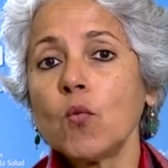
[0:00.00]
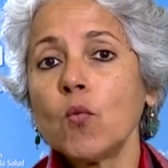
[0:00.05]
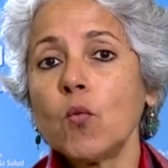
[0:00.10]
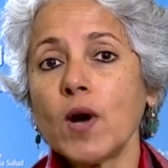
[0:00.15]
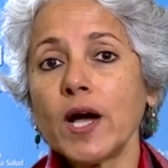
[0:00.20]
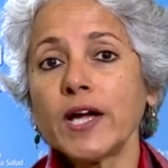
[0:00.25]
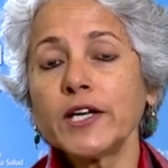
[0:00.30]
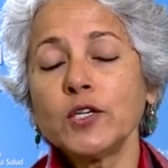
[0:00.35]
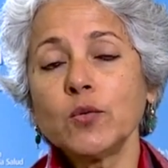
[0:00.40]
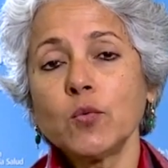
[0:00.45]

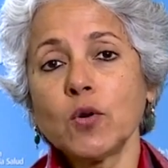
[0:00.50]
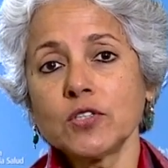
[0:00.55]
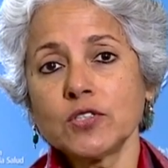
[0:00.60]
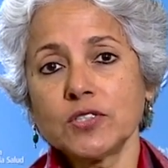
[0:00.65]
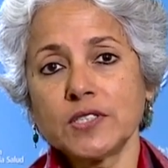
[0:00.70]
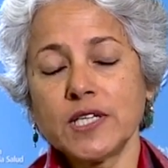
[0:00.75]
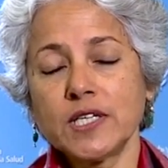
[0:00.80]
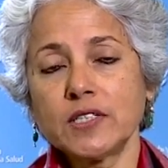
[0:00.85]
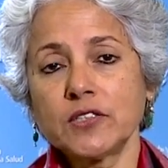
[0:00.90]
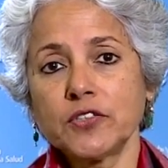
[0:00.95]
Why do you want
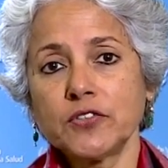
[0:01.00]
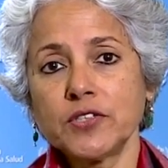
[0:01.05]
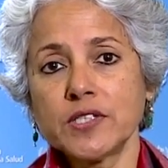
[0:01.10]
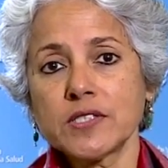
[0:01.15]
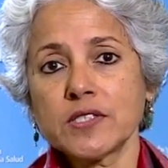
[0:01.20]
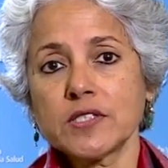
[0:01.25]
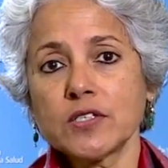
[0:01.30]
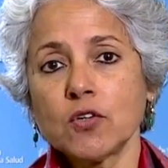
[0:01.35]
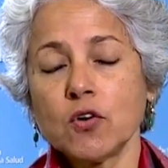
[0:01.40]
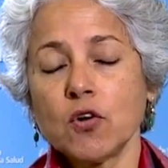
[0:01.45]
to take the
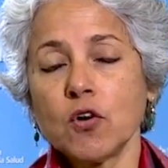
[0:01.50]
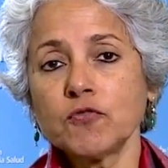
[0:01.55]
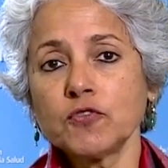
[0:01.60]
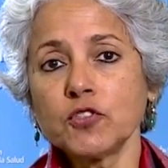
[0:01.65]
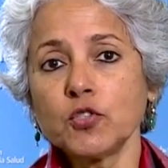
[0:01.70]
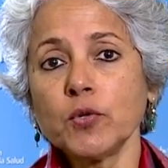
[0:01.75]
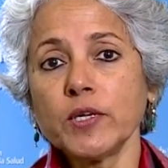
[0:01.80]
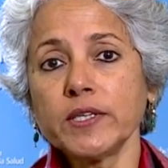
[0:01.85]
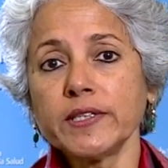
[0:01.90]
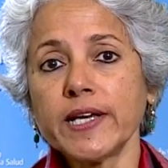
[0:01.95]
risk
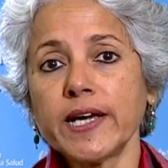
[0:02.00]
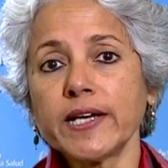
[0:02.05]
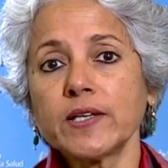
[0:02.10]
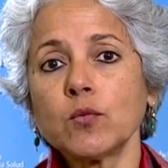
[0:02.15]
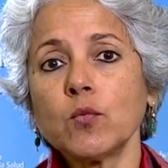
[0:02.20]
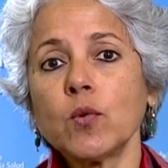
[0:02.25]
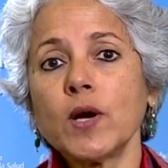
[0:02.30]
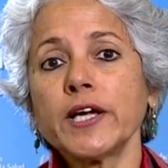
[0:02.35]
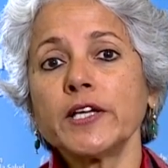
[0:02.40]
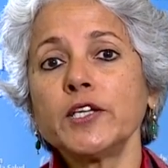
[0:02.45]
of doing
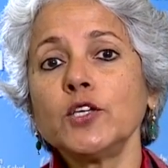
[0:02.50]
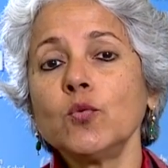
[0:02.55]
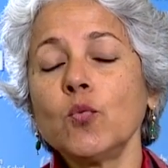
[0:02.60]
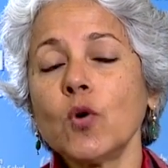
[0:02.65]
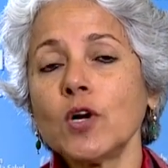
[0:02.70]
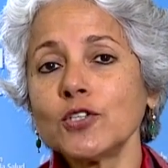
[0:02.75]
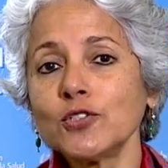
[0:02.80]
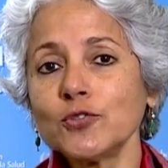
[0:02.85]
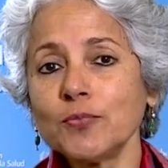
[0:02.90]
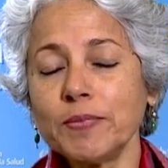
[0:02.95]
that? Why do you
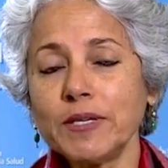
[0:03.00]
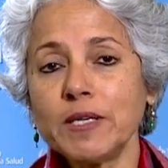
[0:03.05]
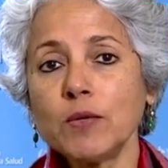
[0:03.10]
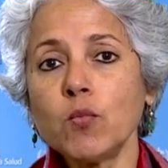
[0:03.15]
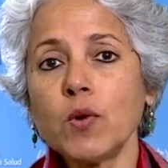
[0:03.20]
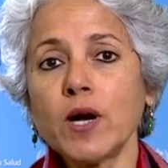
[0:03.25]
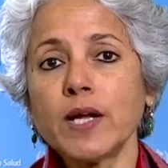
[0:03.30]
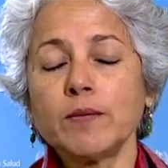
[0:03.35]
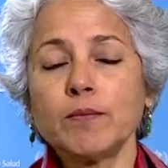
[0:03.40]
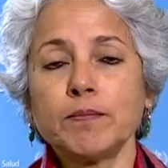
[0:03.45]
want to be
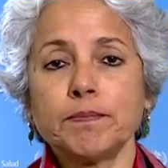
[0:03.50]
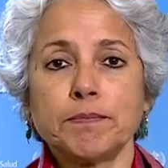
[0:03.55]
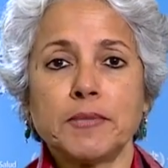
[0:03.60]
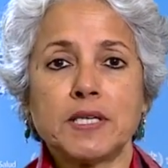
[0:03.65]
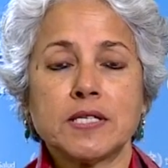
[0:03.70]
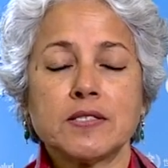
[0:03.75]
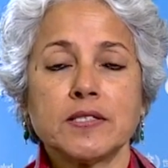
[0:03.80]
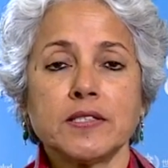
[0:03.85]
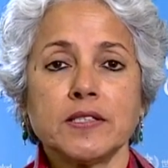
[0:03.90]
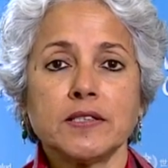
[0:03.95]
one
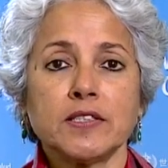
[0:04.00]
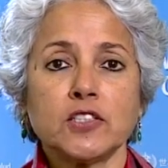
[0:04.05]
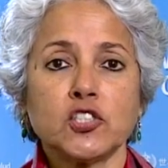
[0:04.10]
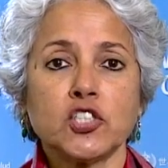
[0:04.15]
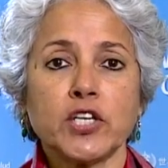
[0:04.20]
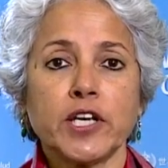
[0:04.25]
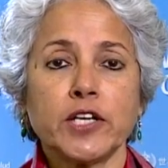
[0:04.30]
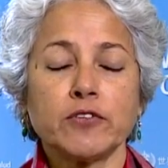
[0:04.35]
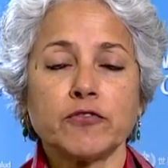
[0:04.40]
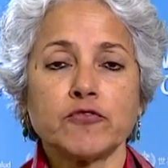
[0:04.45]
person in the
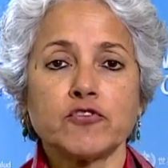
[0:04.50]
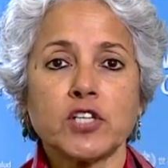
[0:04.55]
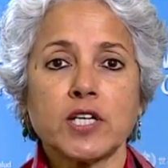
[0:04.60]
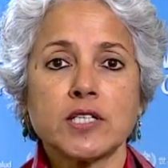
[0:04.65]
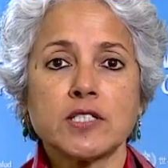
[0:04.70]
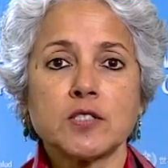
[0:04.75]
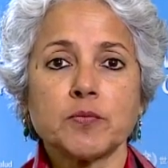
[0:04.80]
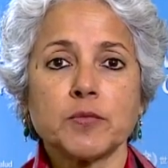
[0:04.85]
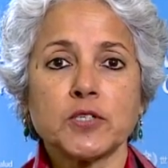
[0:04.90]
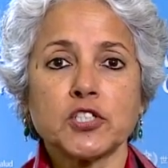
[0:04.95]
chain of
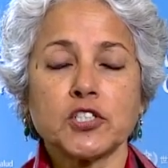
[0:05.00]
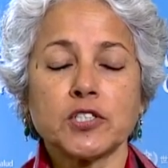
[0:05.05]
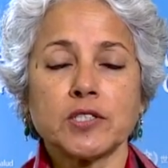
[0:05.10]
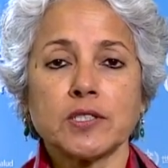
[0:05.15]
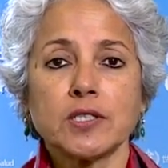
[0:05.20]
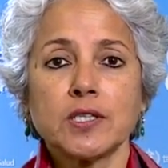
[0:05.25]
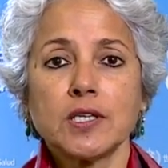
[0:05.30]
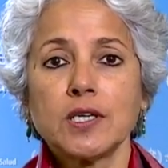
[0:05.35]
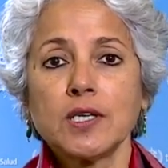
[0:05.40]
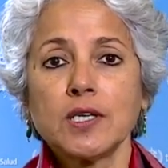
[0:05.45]
transmission?